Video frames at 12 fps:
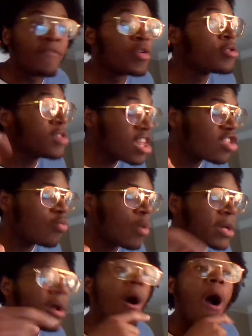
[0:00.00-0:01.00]
for this
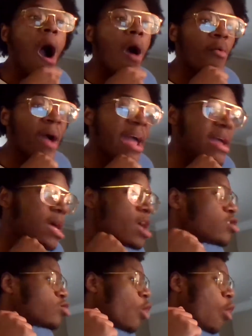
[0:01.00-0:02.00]
one, all right,
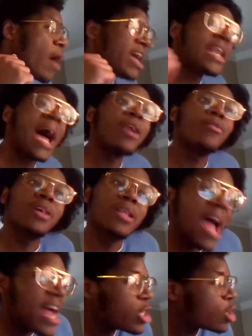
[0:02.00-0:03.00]
so, and not only
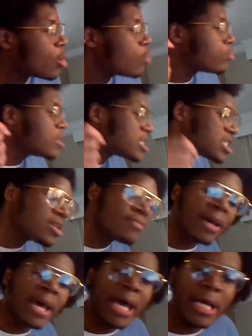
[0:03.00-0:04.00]
that, yo, listen,
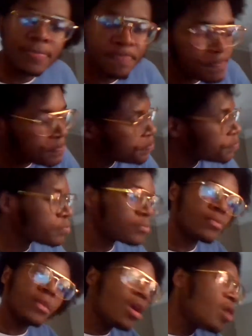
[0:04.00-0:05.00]
man,
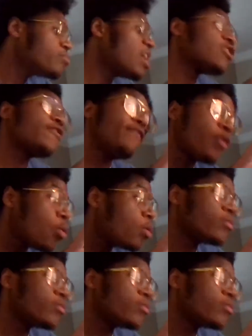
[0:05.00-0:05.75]
there's actually